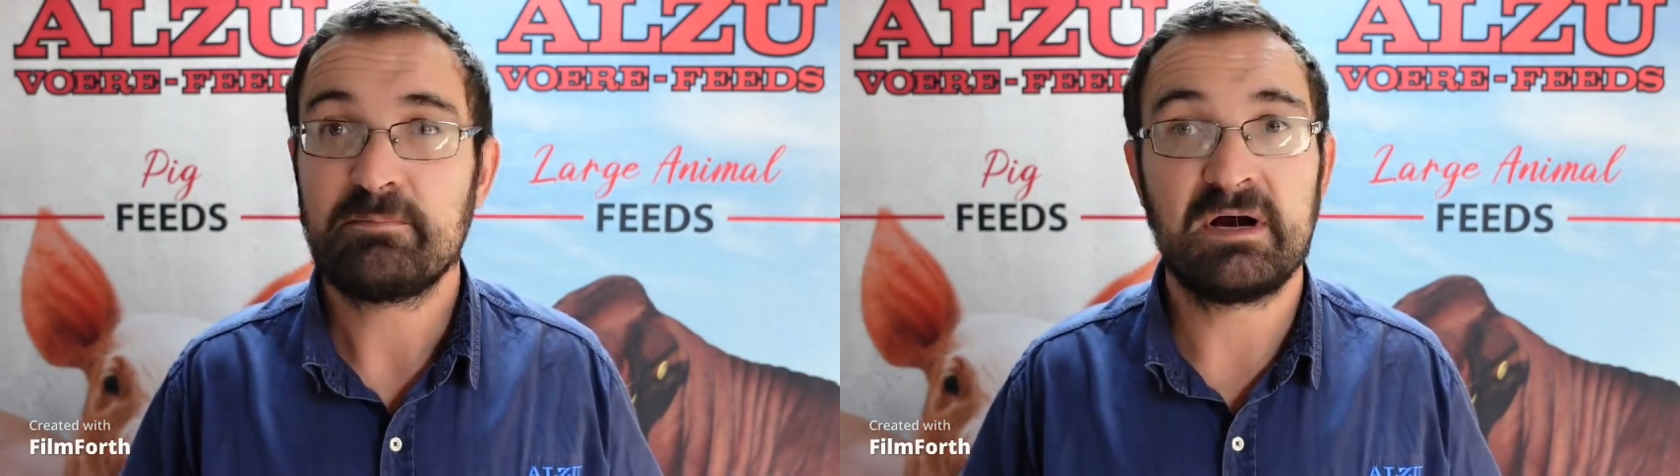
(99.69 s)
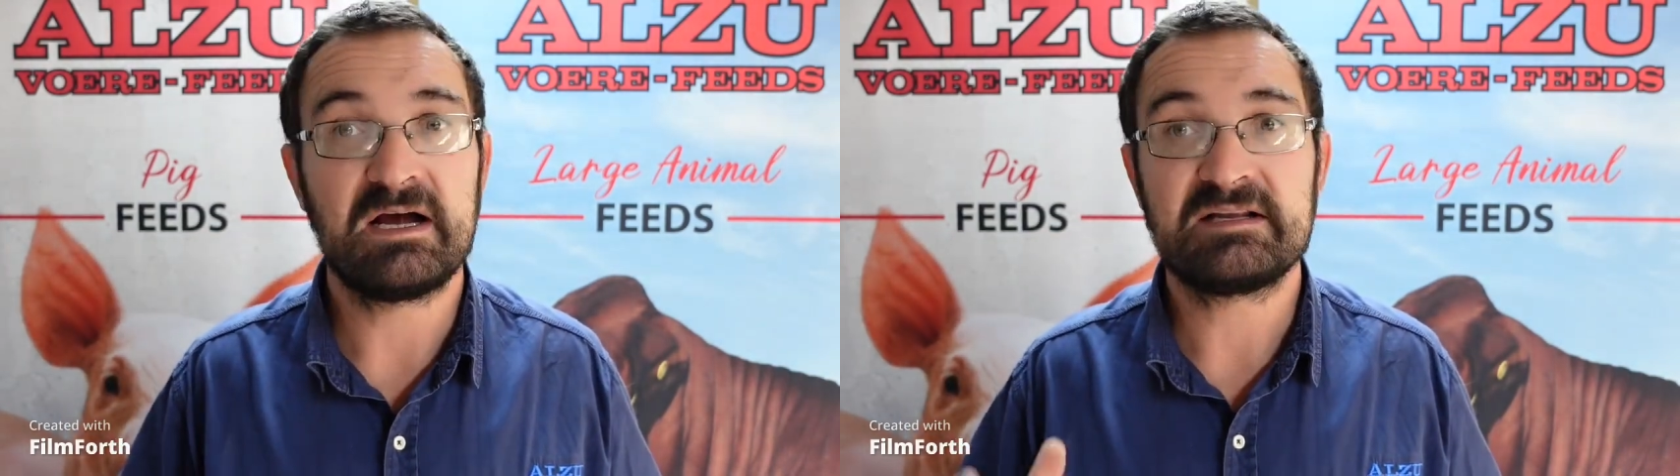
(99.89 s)

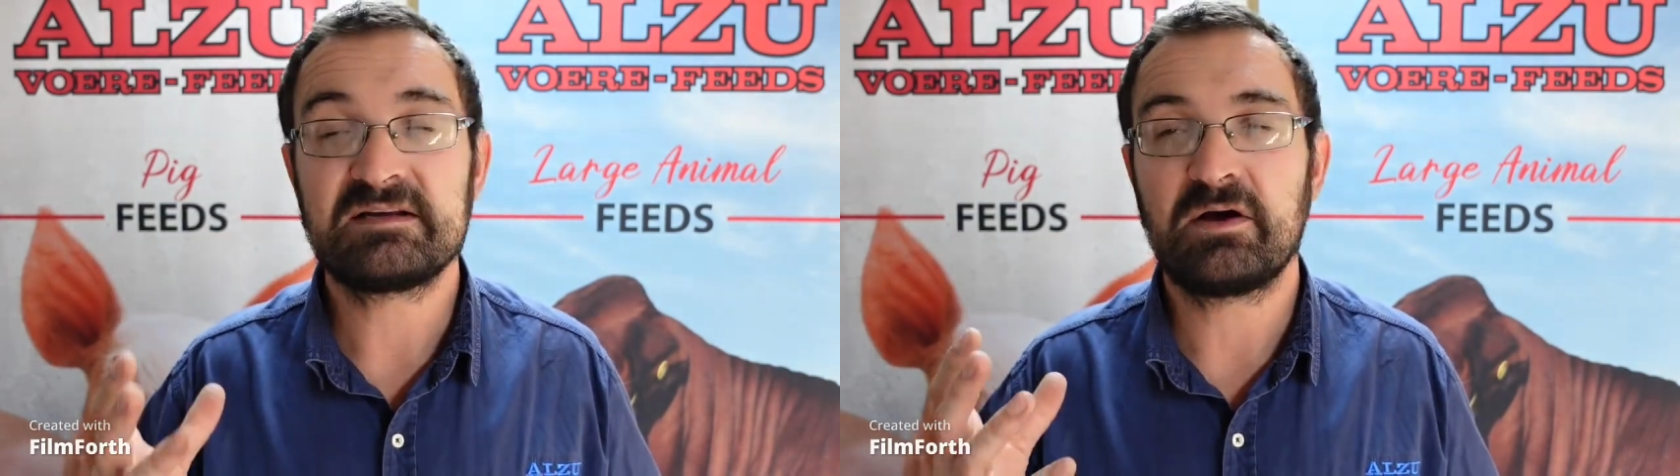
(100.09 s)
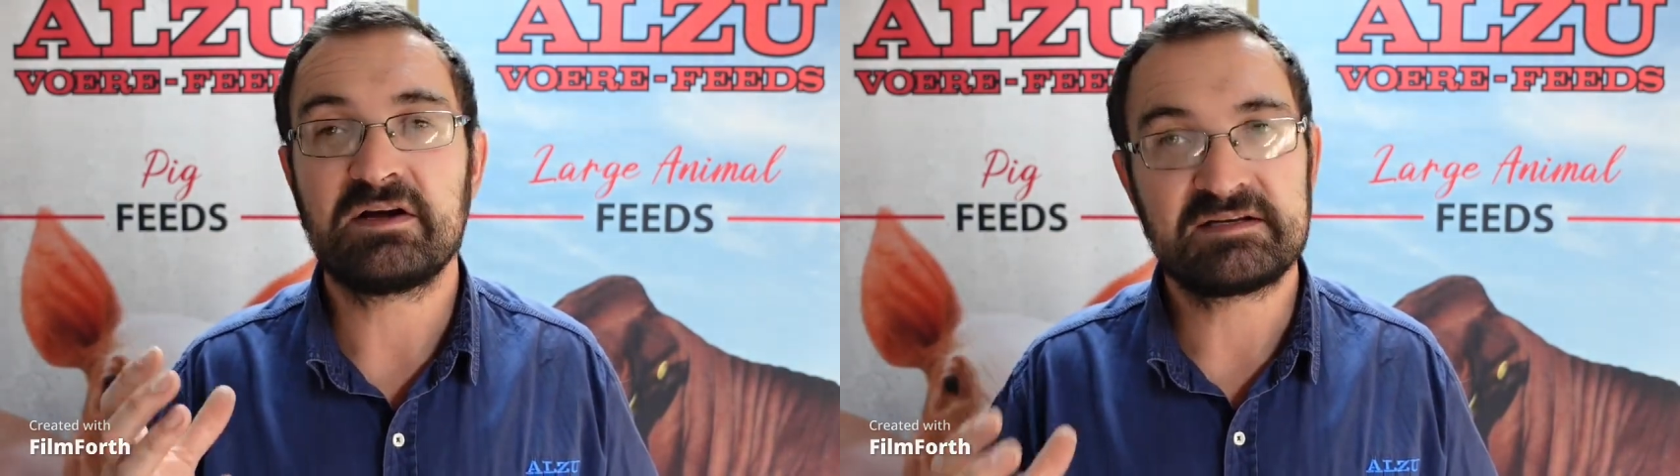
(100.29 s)
but
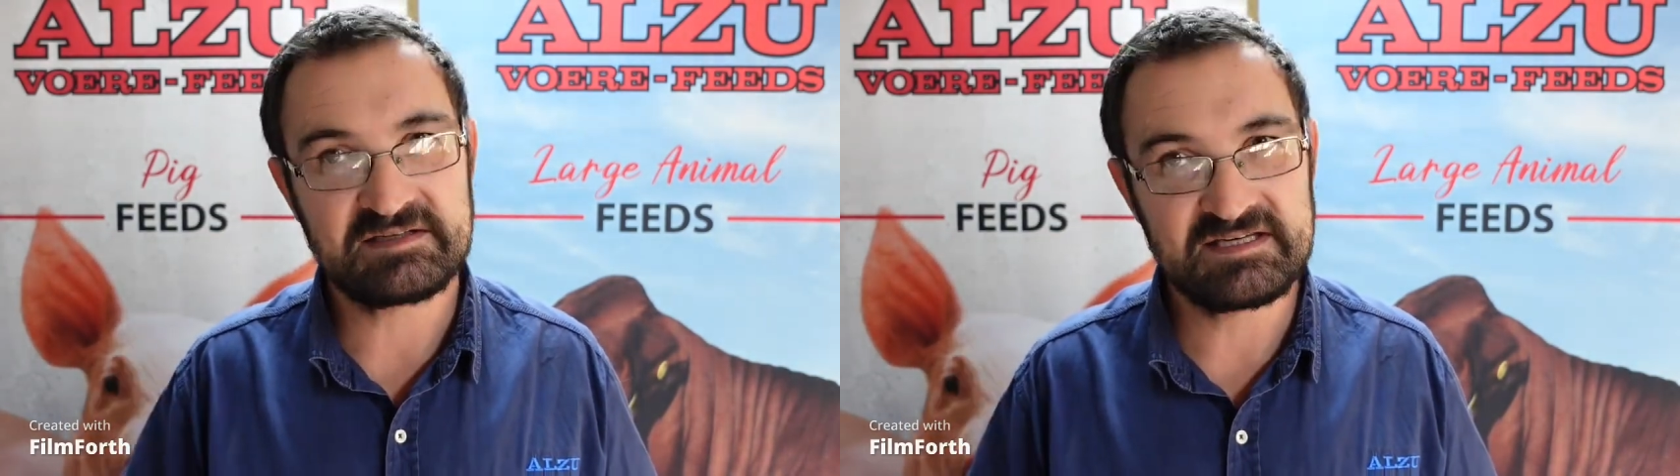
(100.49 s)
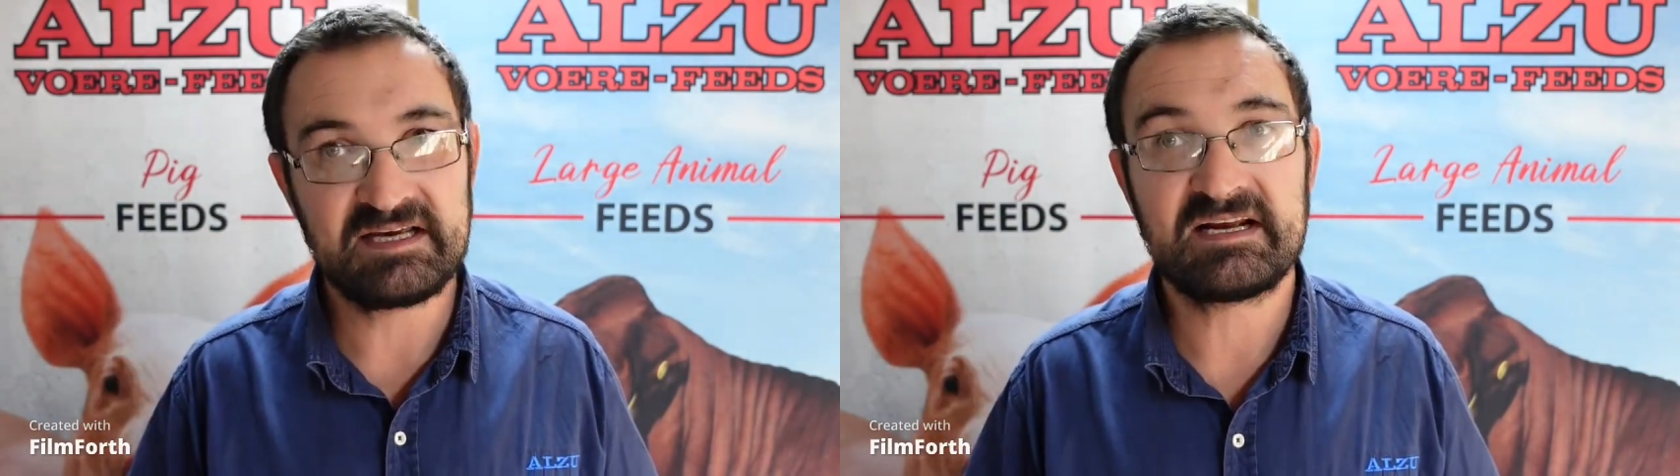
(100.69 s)

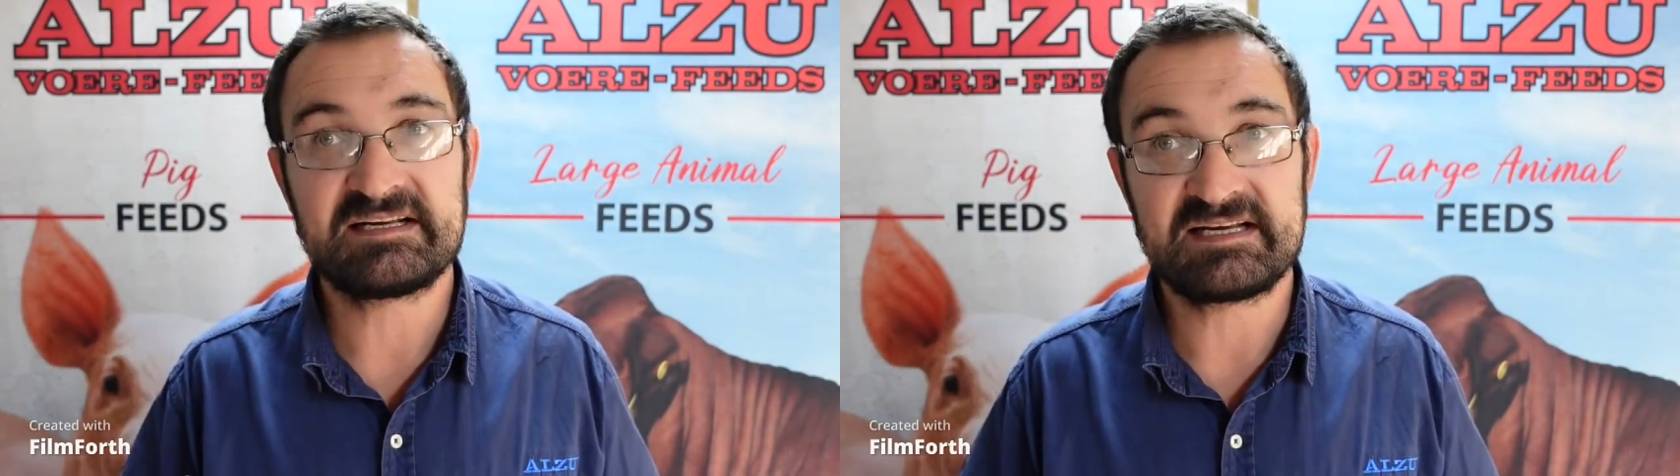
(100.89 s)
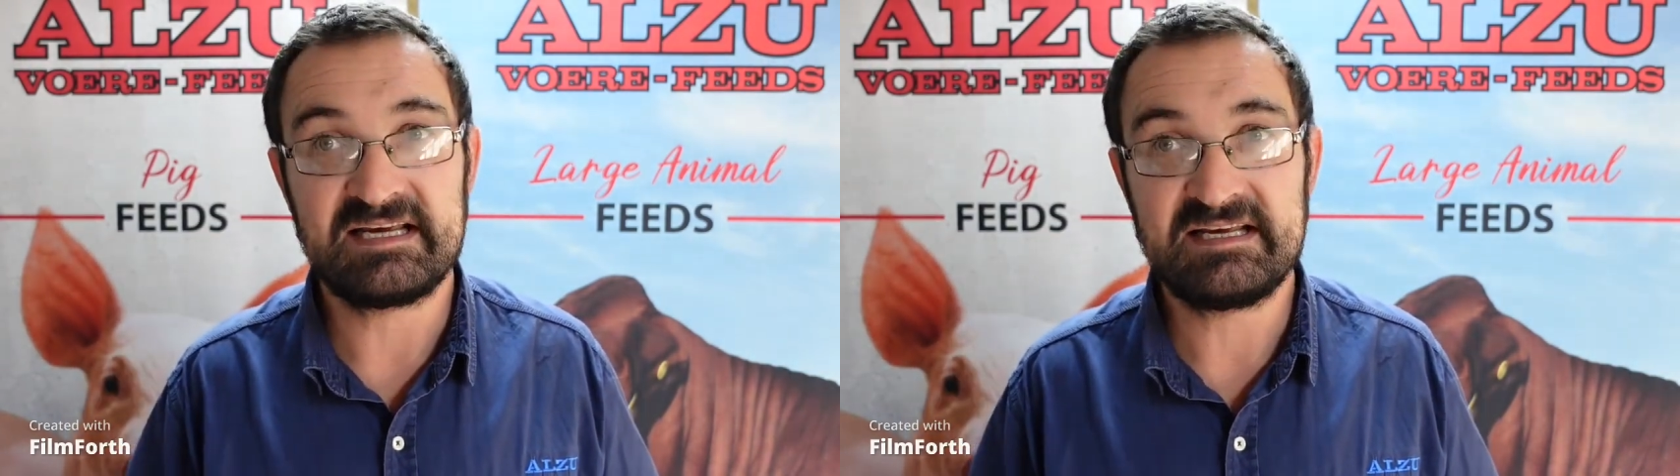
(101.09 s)
see it
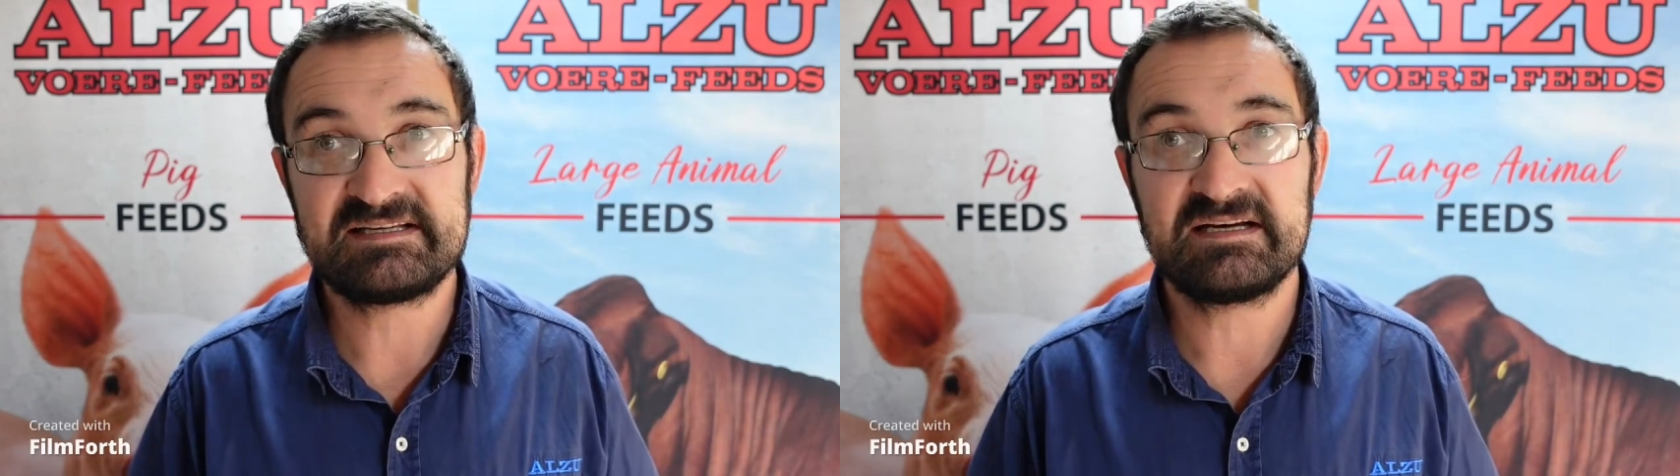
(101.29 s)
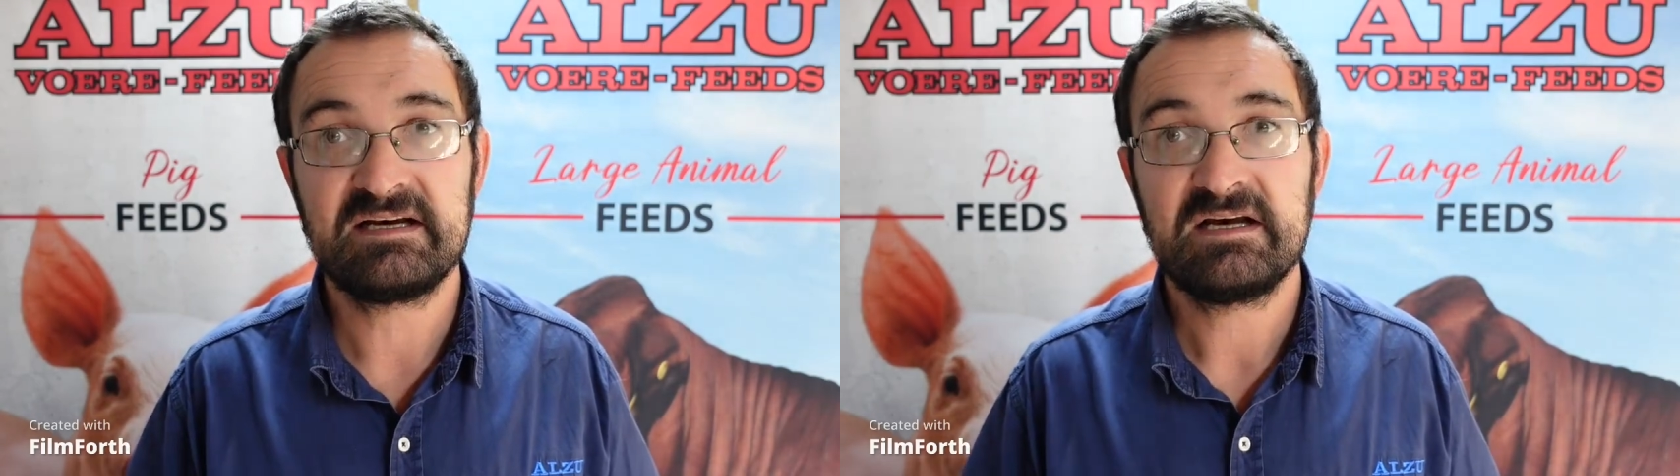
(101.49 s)
as a
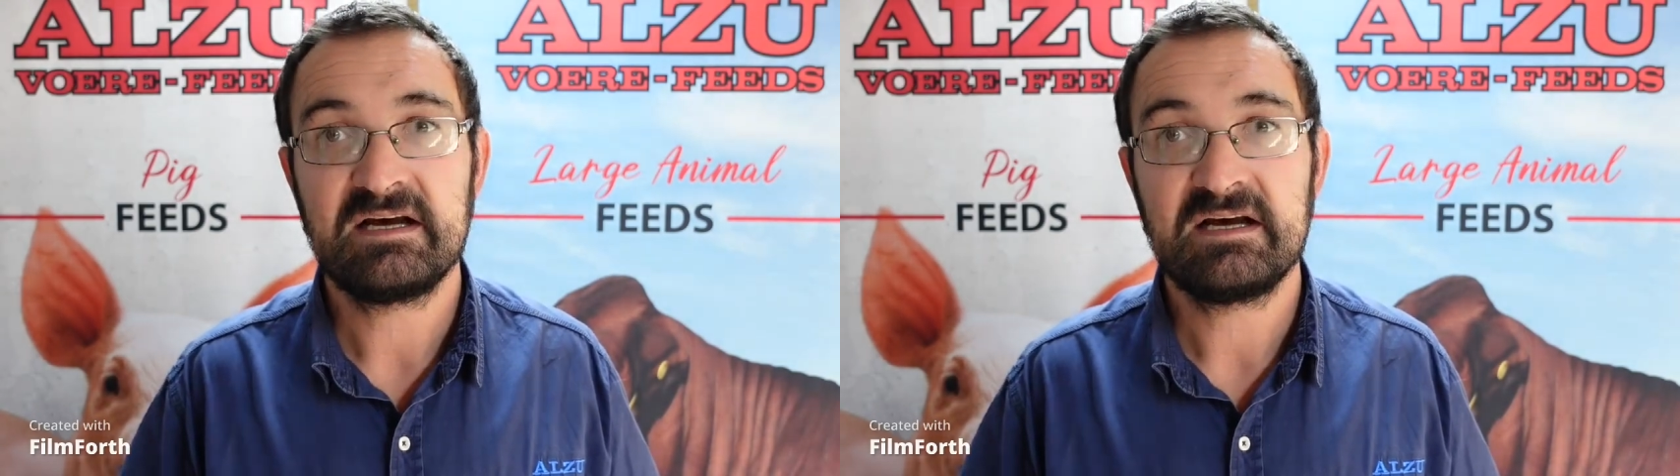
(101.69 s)
heater.